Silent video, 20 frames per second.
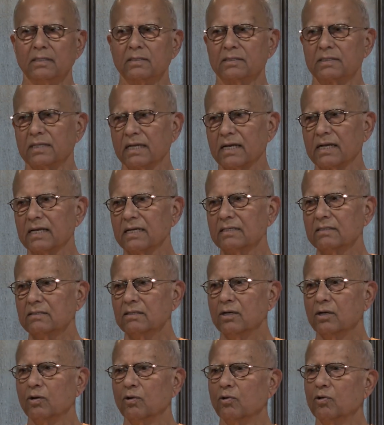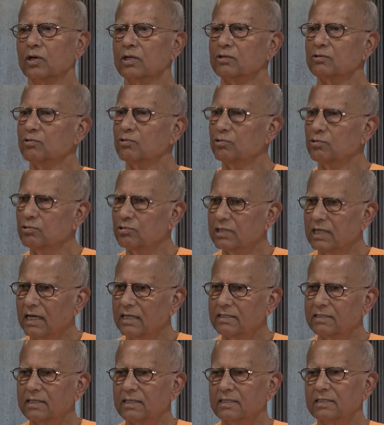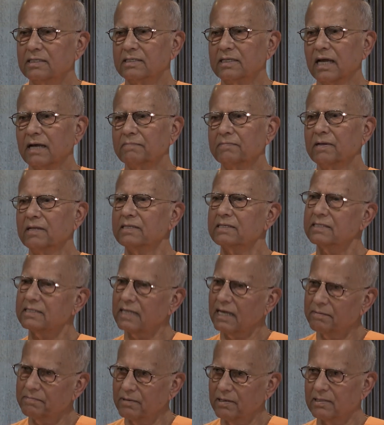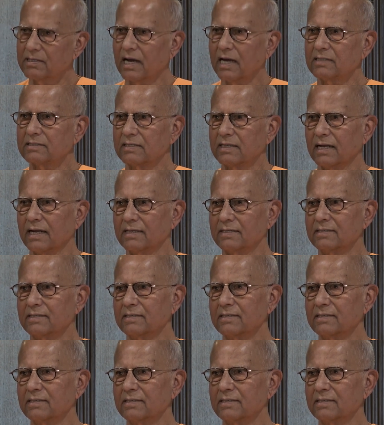Second, when guru tells the disciple, disciple does that.